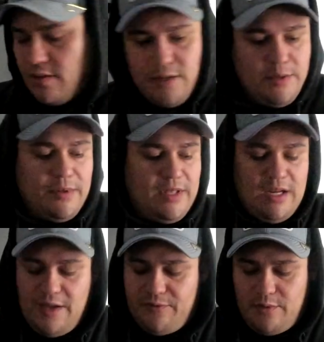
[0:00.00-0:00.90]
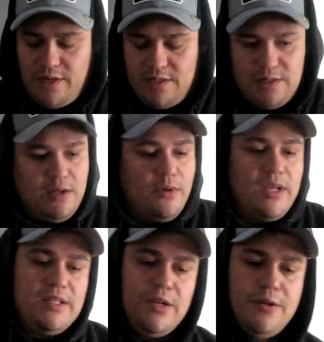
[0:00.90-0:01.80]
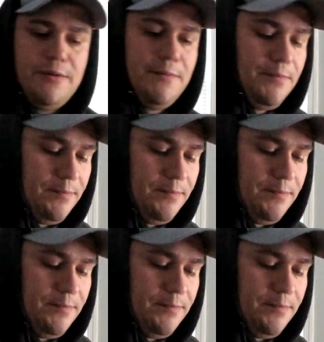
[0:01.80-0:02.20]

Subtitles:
Put the knife away so no one gets hurt.